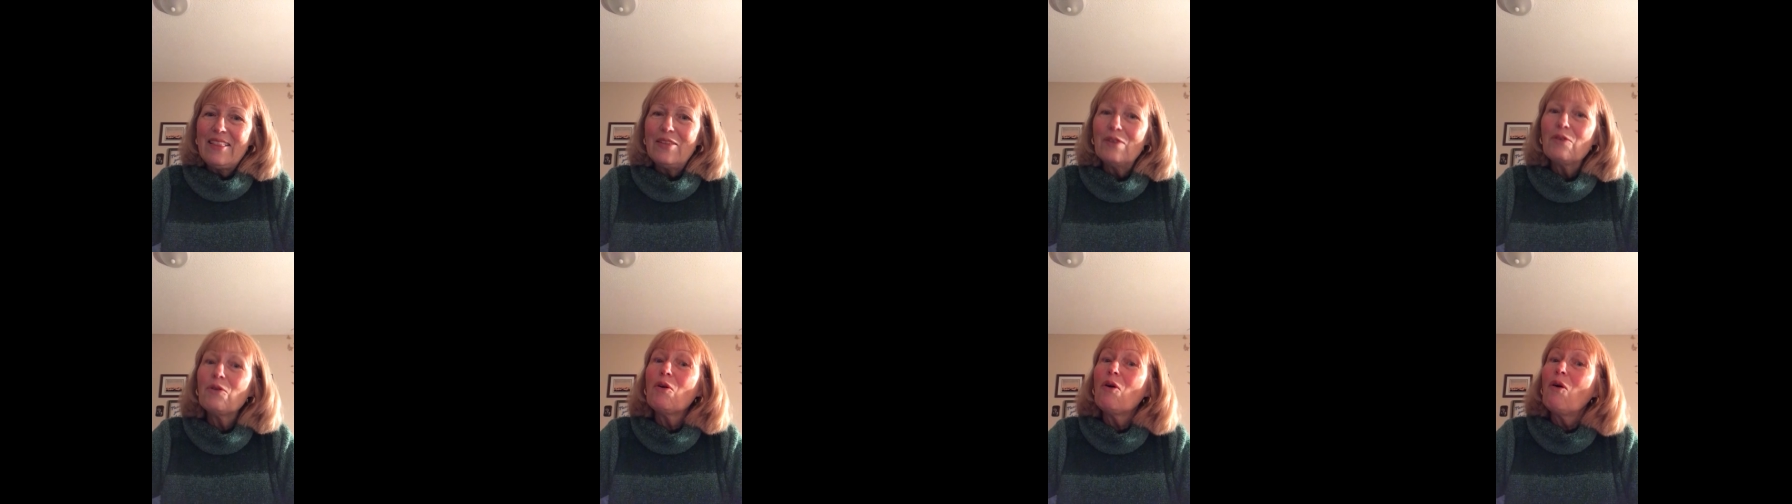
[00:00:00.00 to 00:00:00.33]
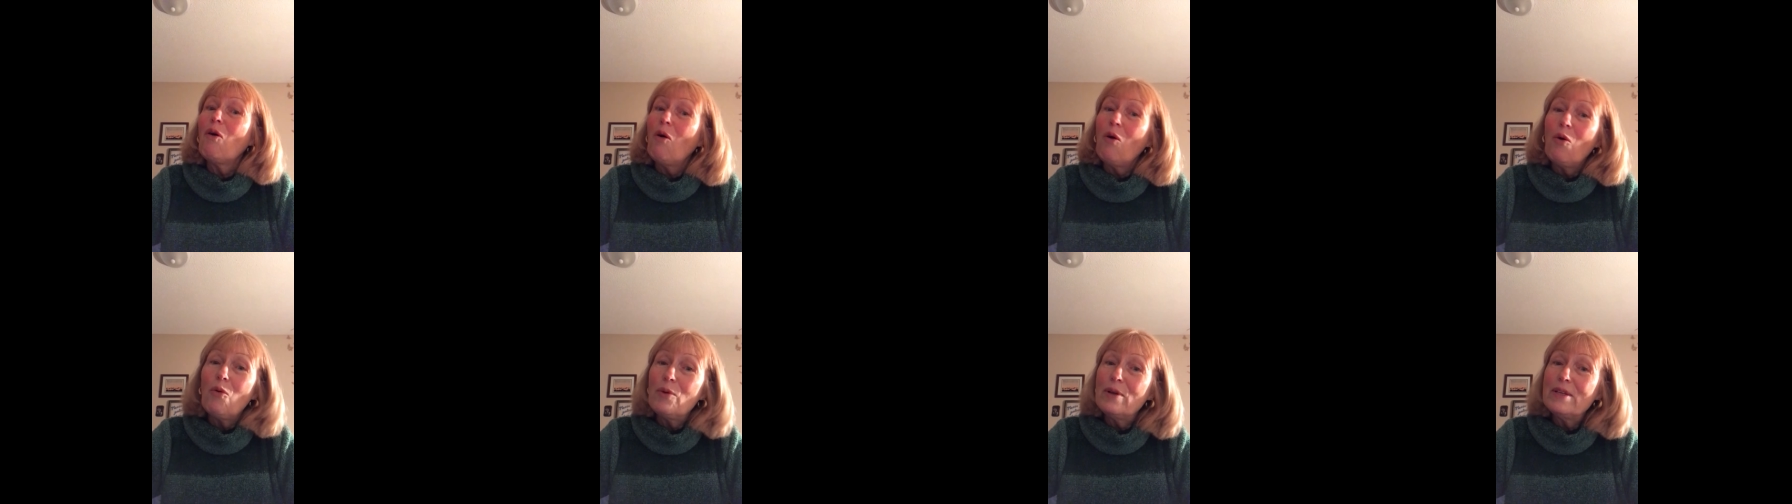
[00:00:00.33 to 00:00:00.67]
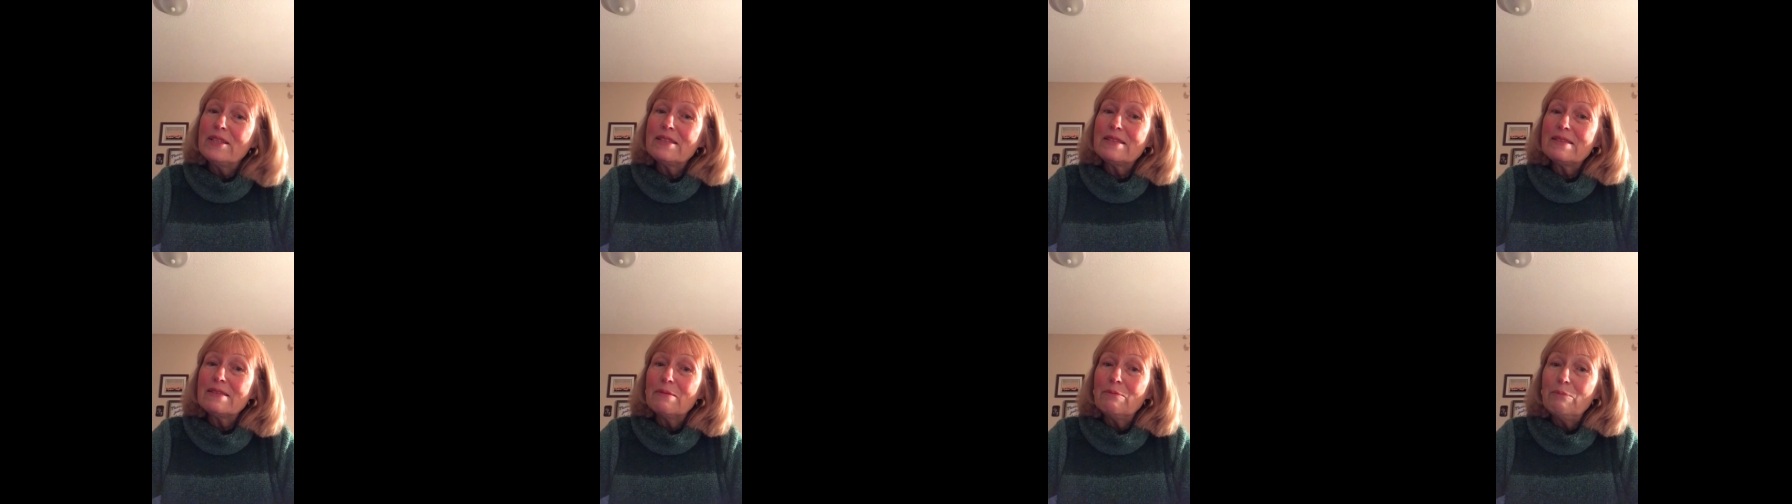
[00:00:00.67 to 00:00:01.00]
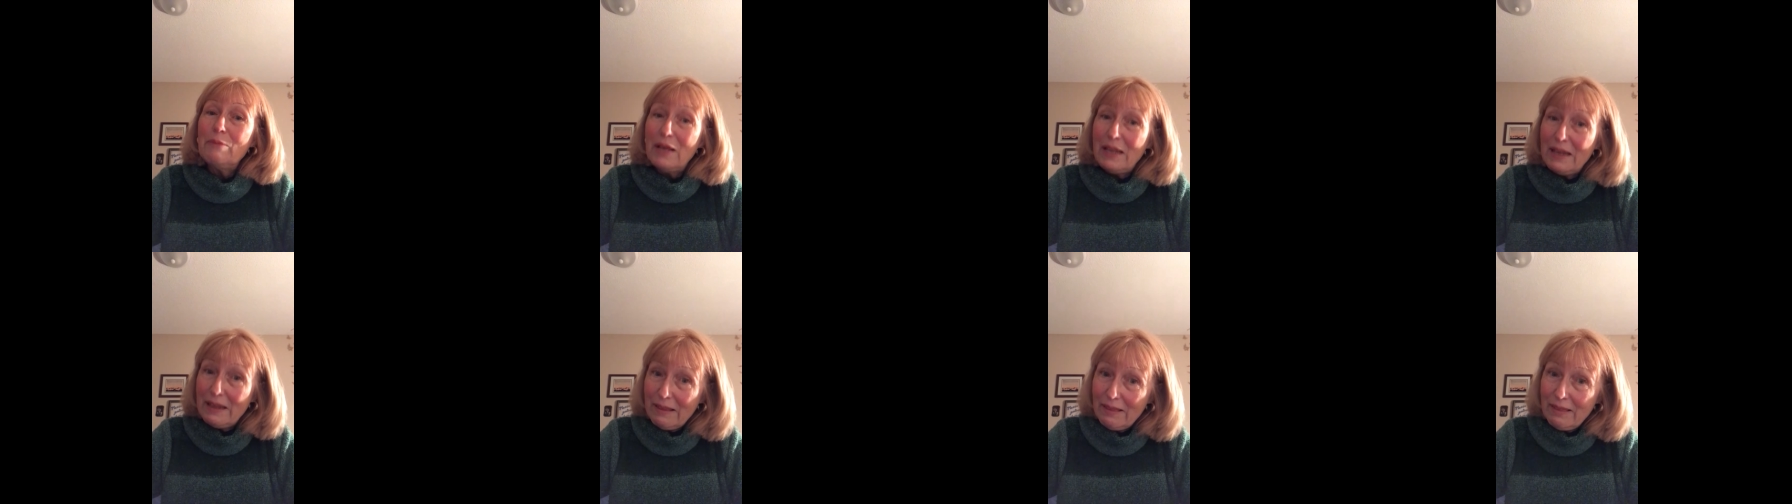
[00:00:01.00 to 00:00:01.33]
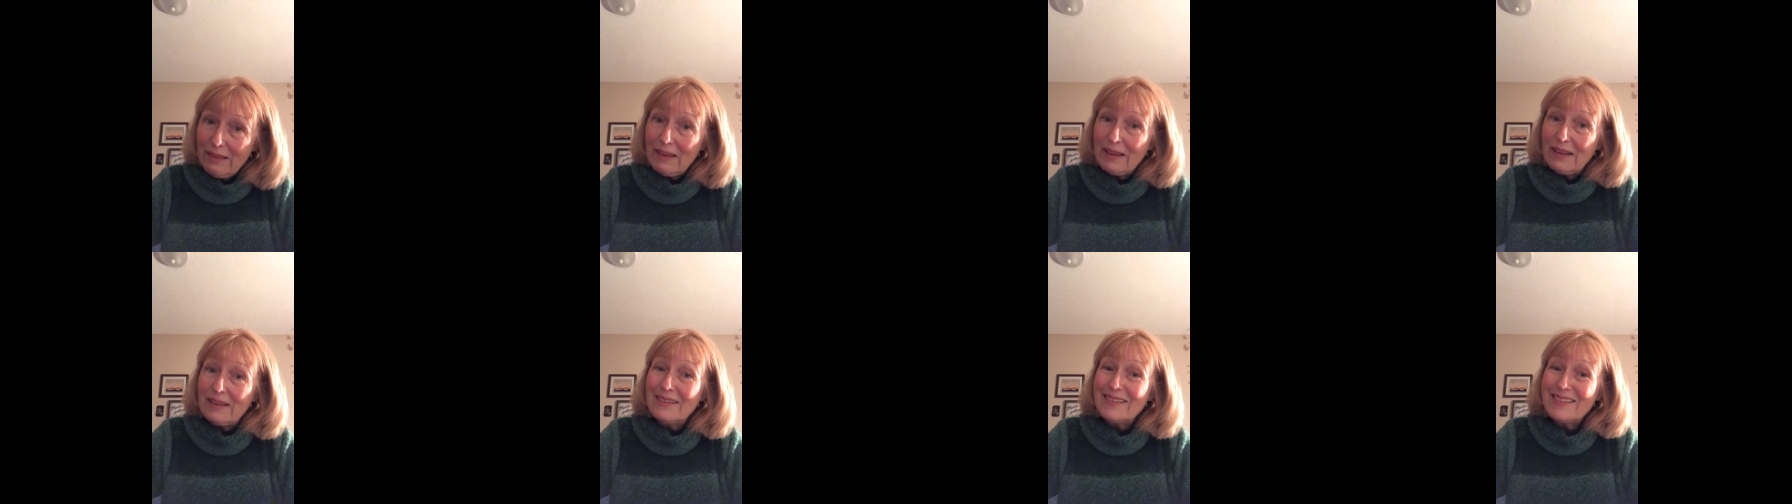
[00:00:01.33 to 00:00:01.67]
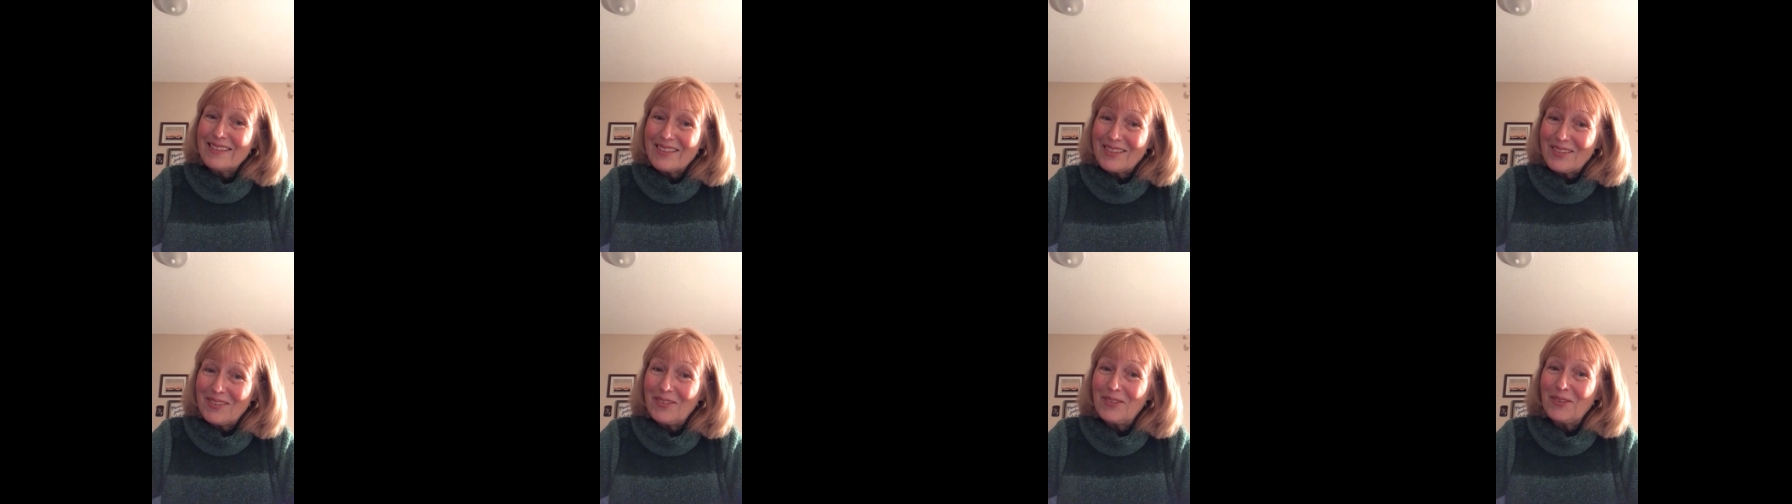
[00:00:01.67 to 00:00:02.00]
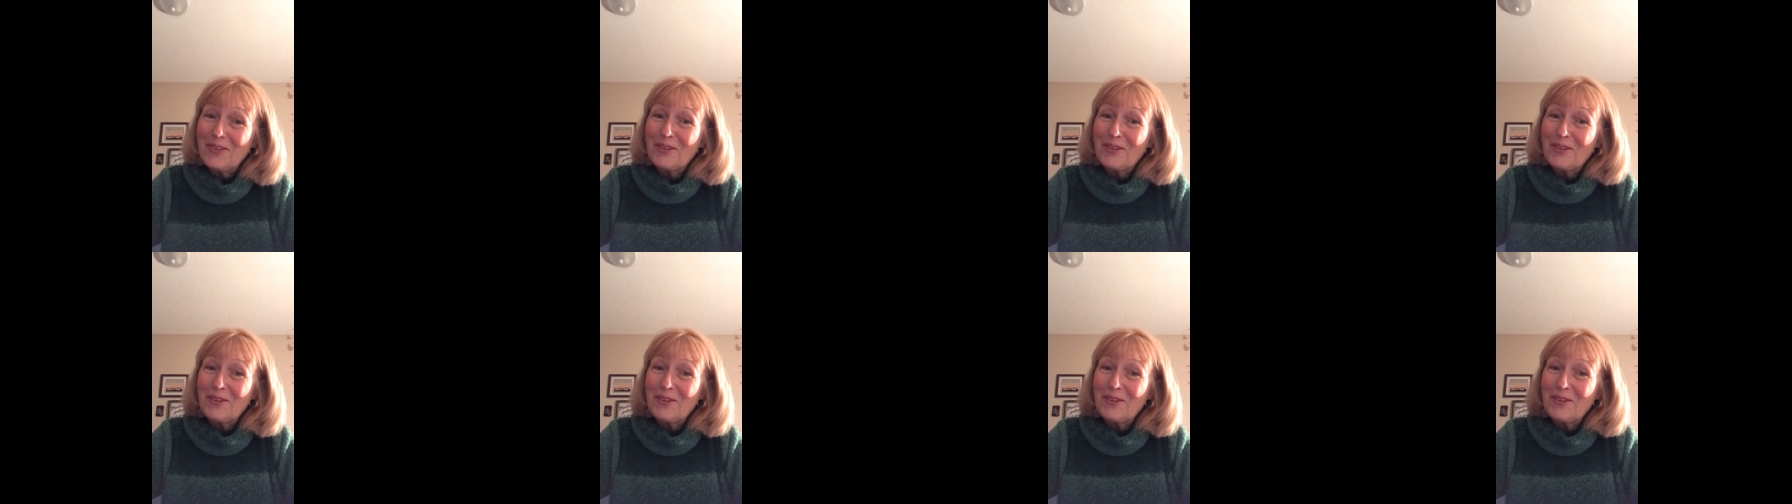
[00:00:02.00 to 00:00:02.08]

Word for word: There are always many things to